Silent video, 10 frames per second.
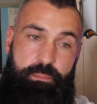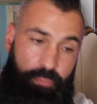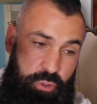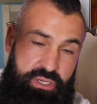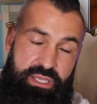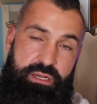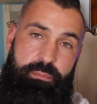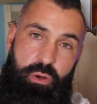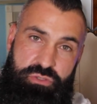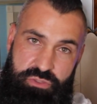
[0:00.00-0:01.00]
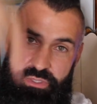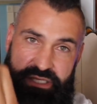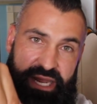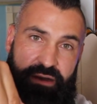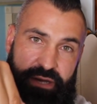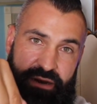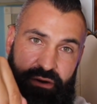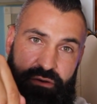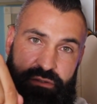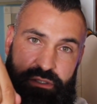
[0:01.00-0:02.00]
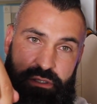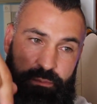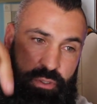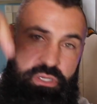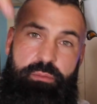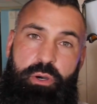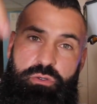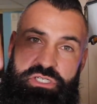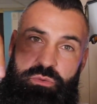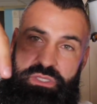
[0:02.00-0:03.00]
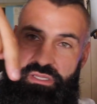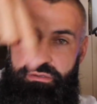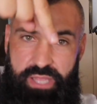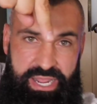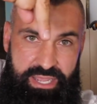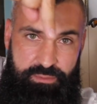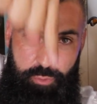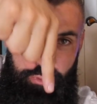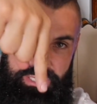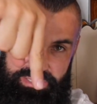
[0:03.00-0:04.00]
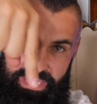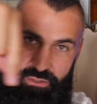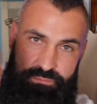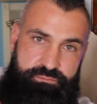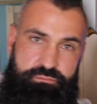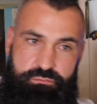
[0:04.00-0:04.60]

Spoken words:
Put an emoji with a down arrow. Put an emoji with the little hand pointing down.